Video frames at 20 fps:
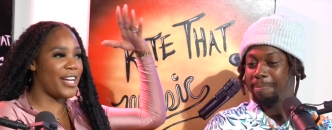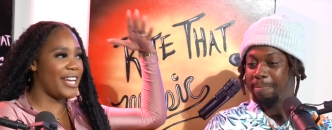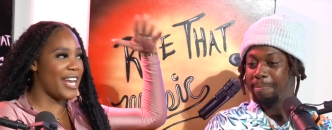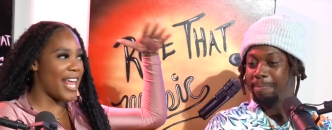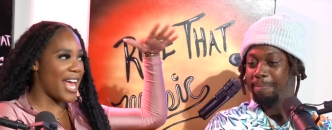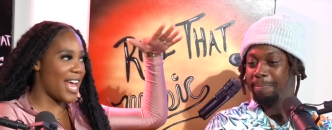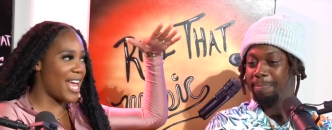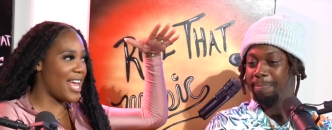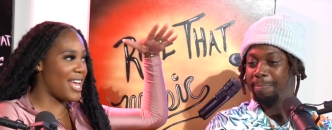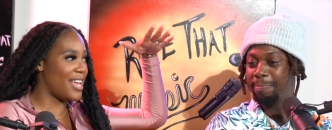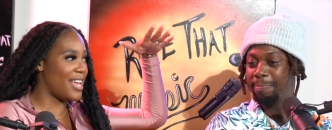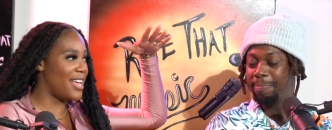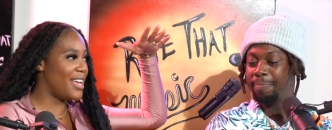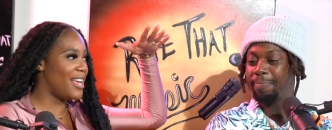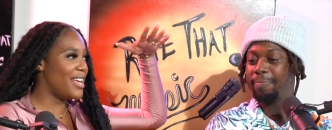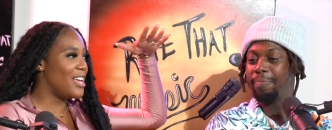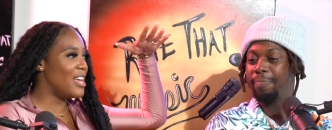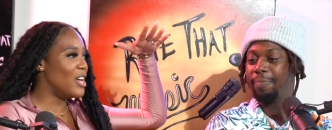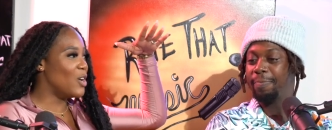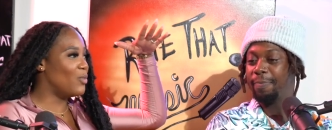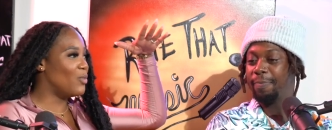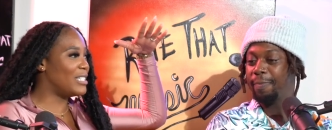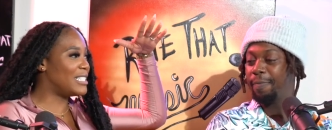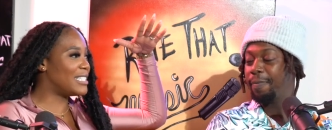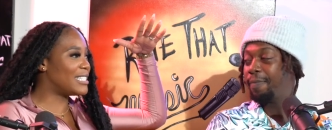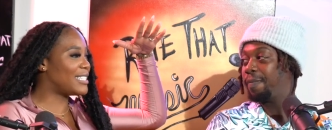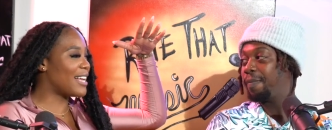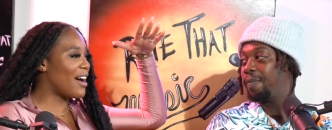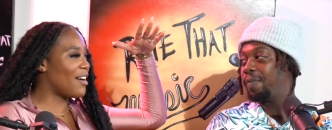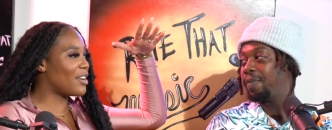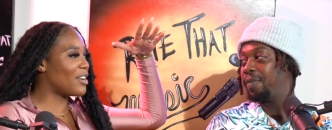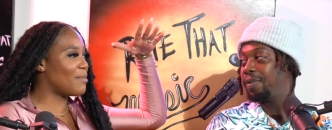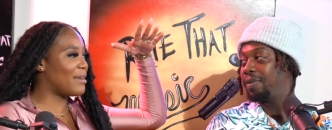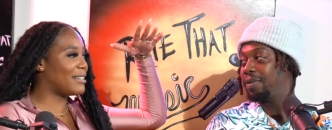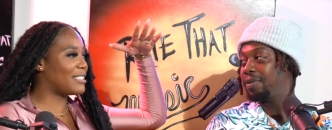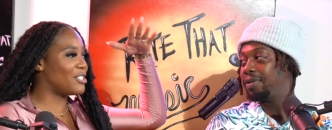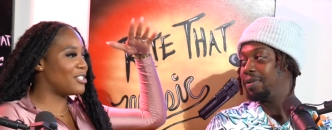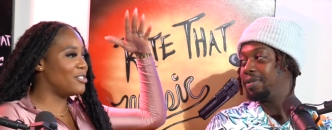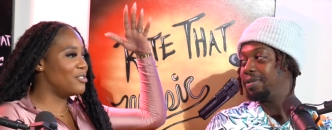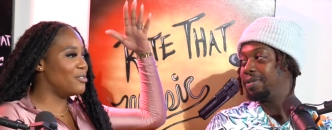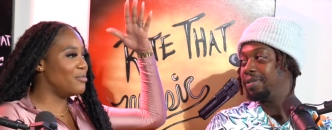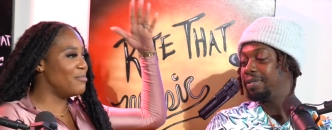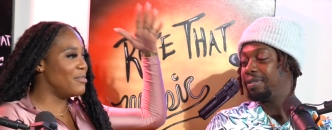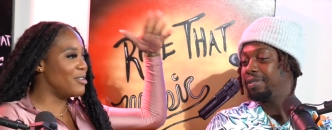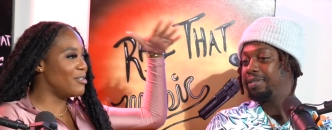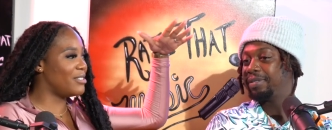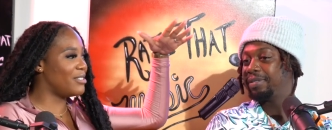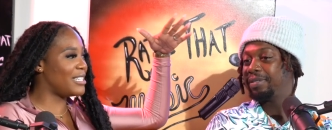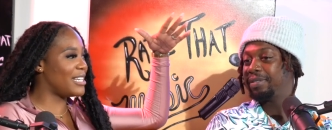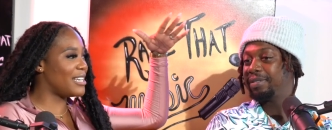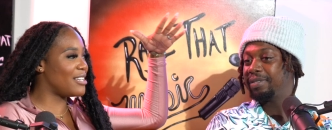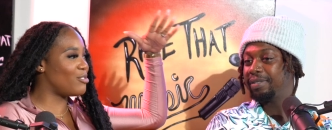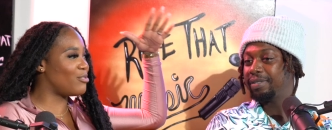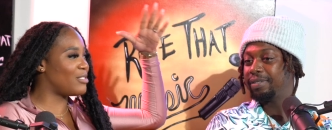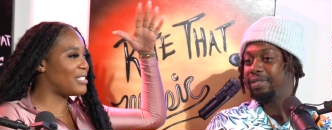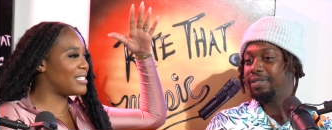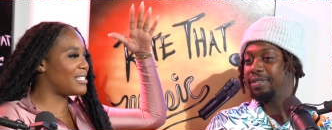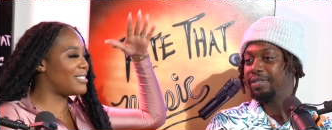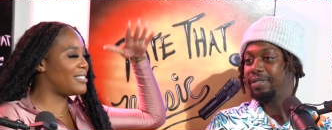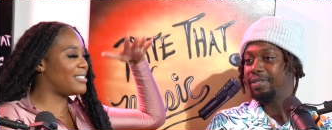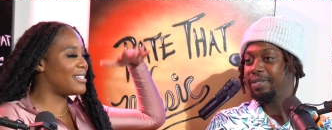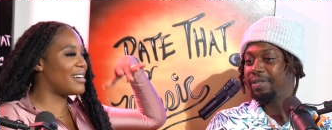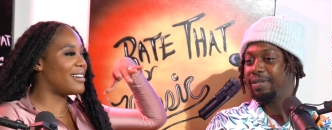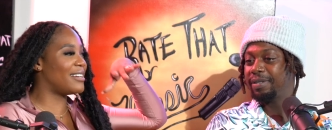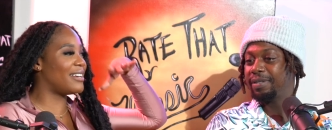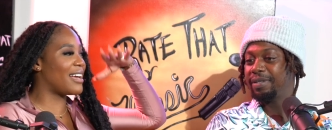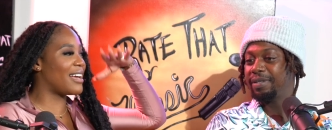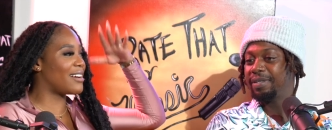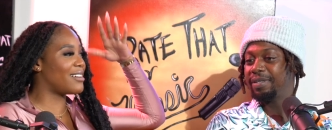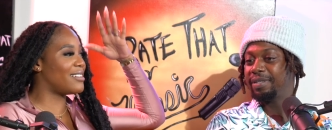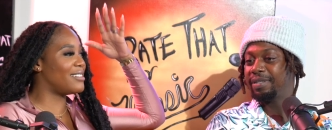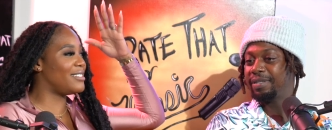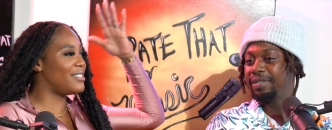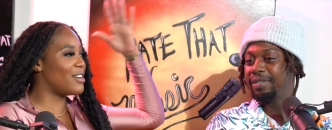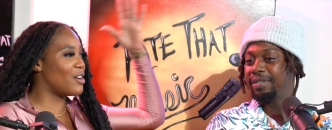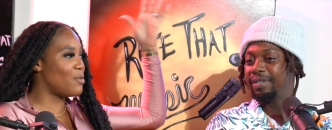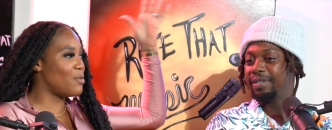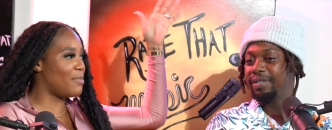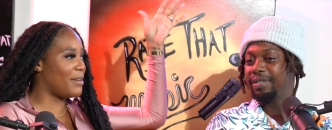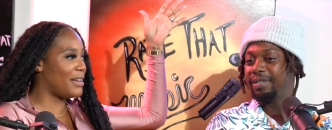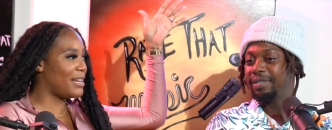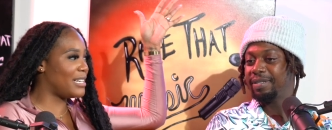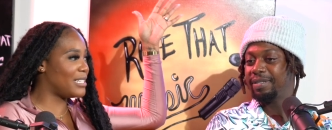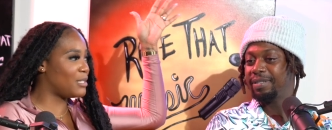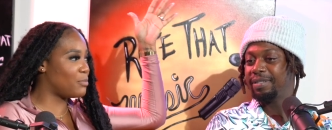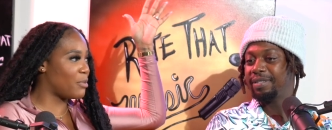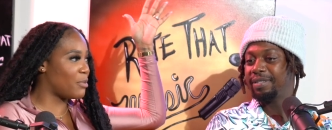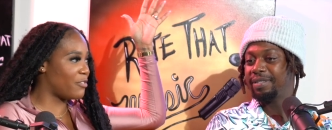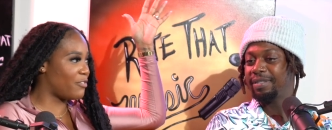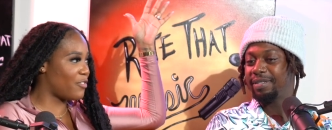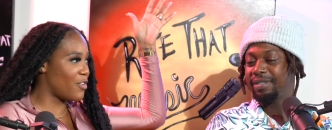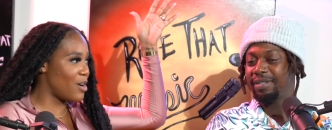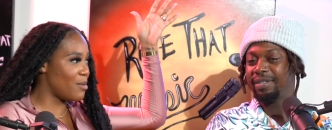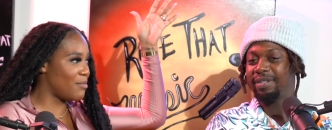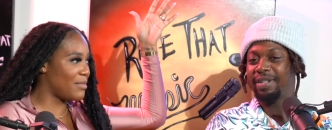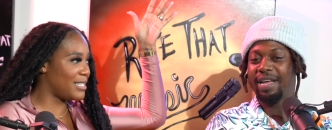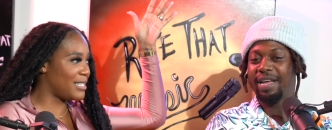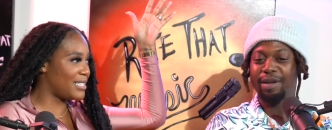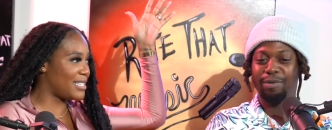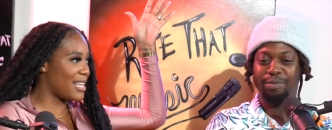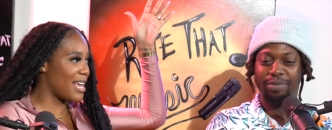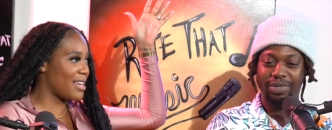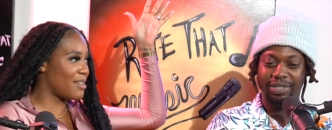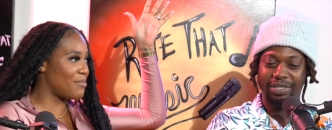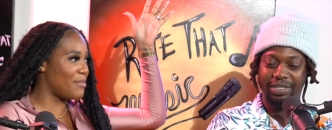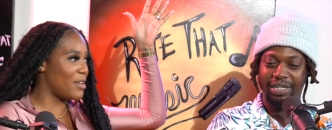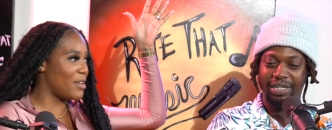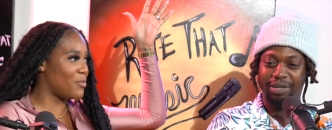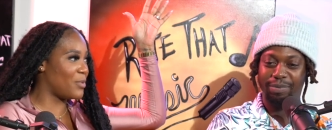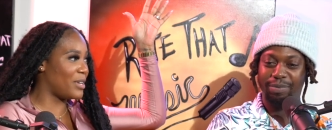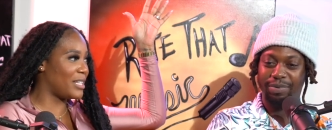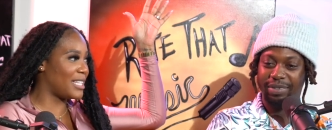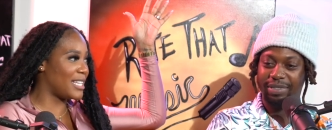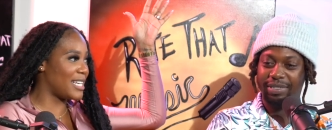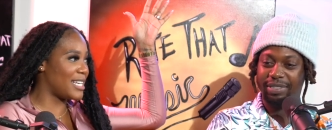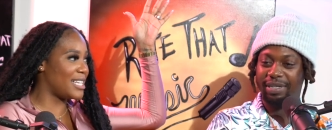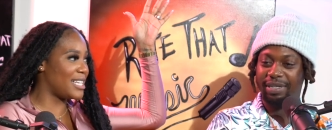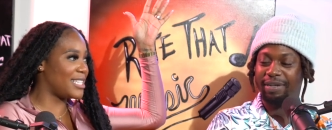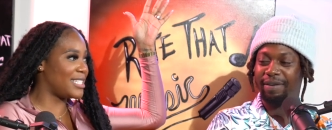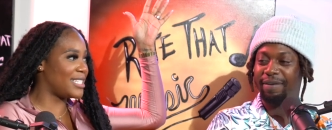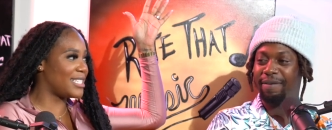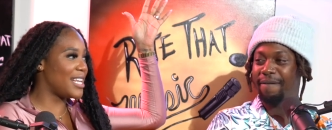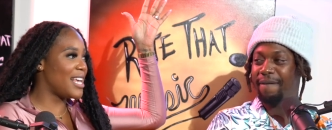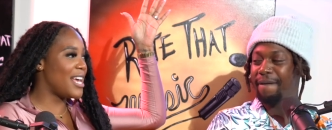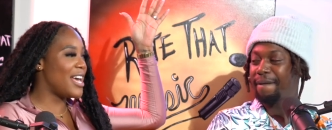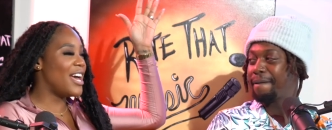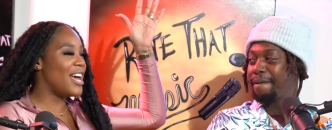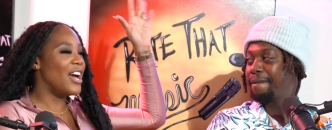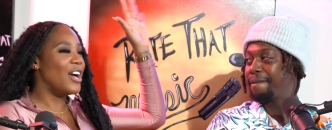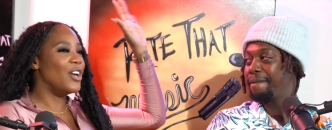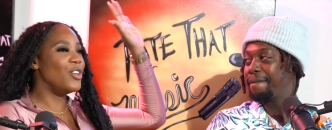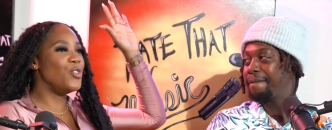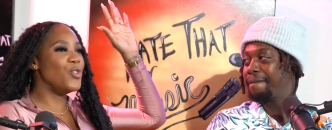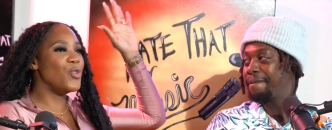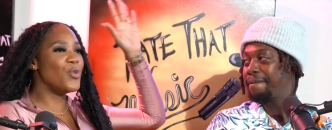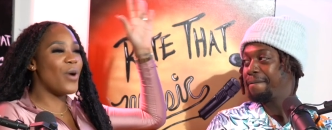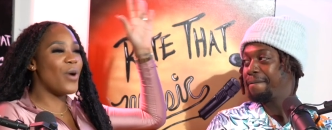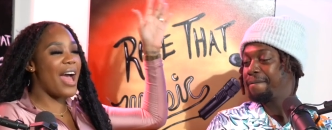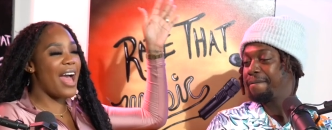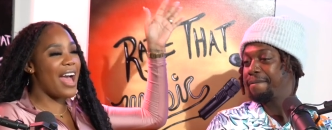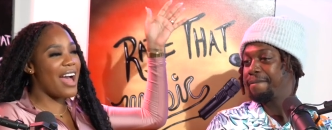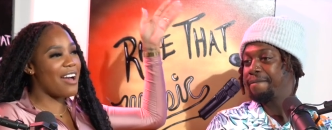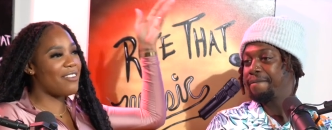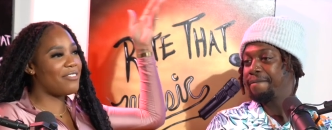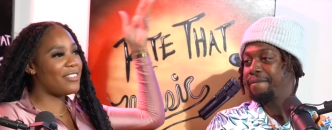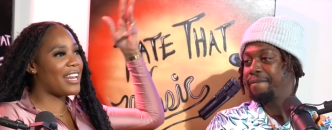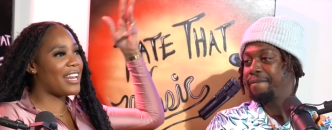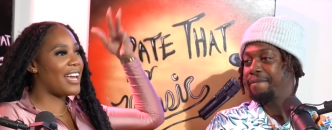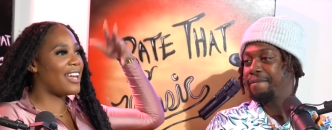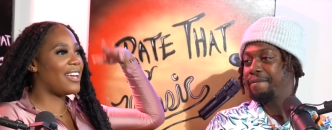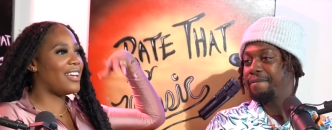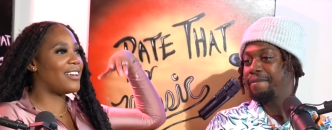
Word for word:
Speaker 1: on that. Mm-hmm. We just talked about your new music. You mm-hmm. just done like a dope ass performance. No, I appreciate it. Appreciate us. it. You have